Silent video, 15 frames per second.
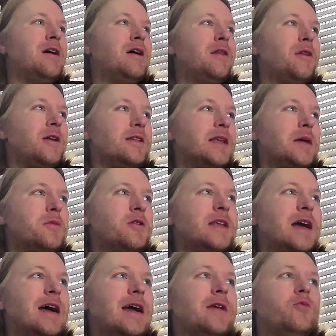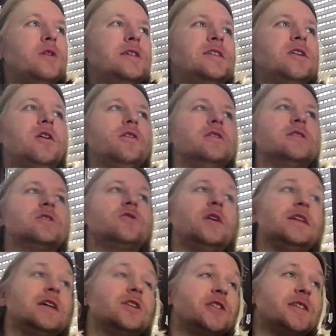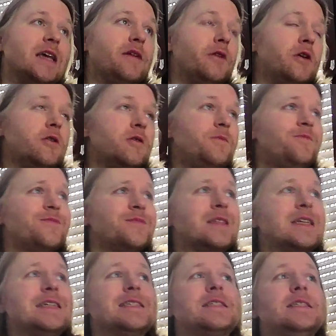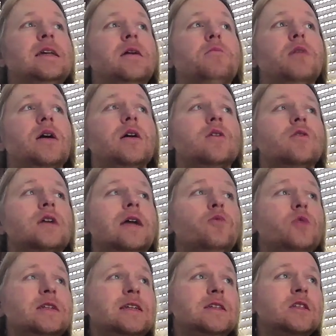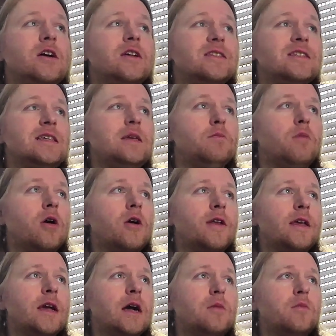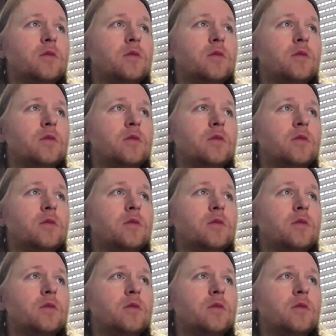thought number 9. We saw the Straight Edge Savior, CM Punk, and we did not see Barney Gumble